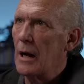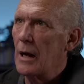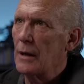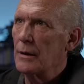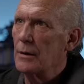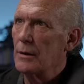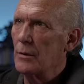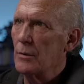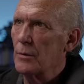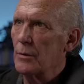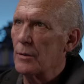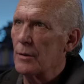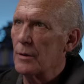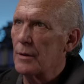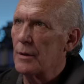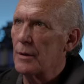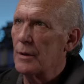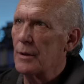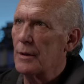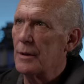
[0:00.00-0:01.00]
I don't
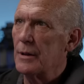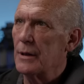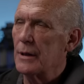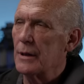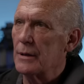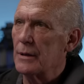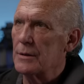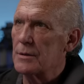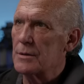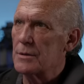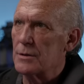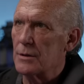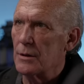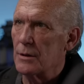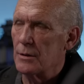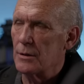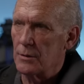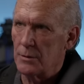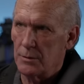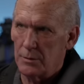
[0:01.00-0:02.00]
think
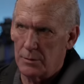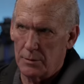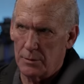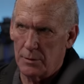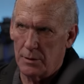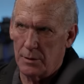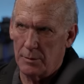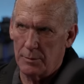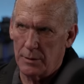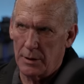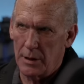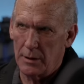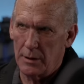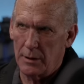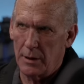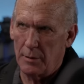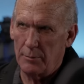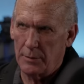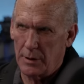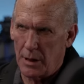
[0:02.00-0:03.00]
so. Oh. i not
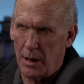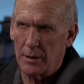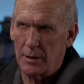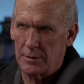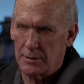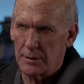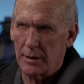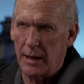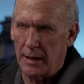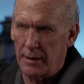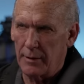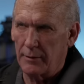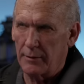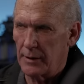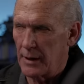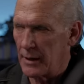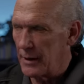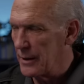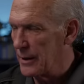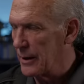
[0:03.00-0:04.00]
I'm, honestly, I got
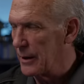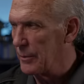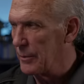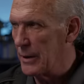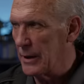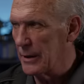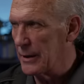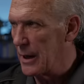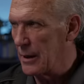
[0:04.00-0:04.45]
to think about